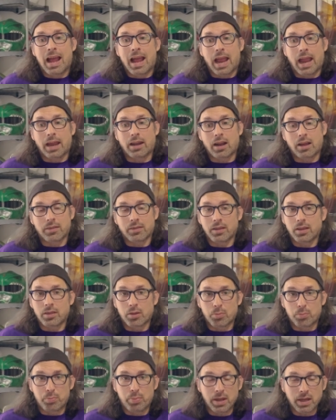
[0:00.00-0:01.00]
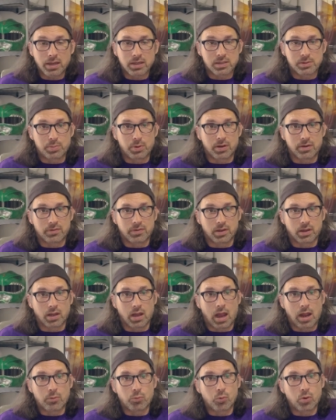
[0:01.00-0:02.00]
And I think the biggest benefit,
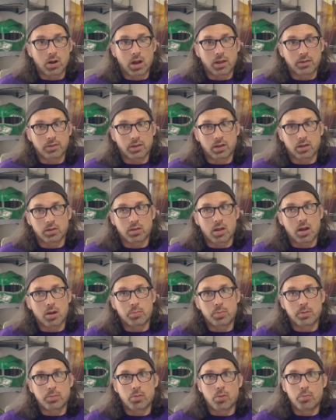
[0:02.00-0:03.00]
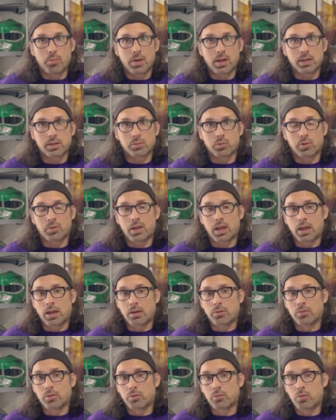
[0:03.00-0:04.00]
and what I think a lot of people miss when they
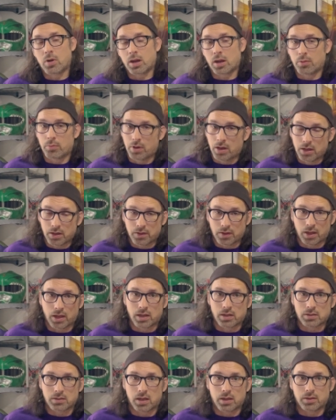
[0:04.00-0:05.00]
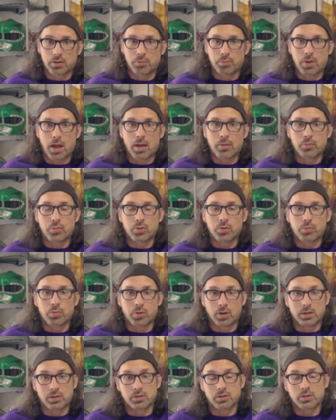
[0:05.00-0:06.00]
recommend things like the Bamboo
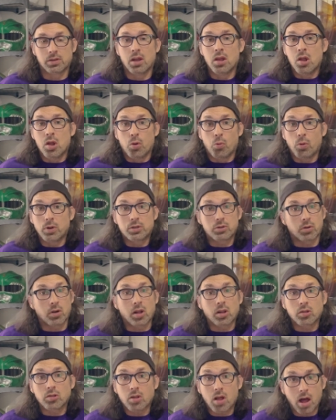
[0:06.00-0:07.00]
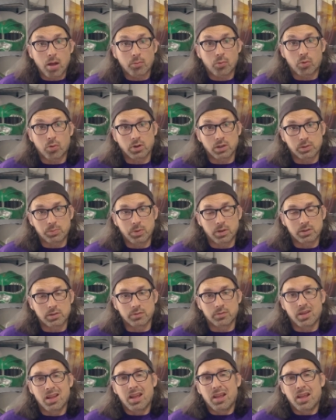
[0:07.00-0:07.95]
printers, which are a lot more expensive,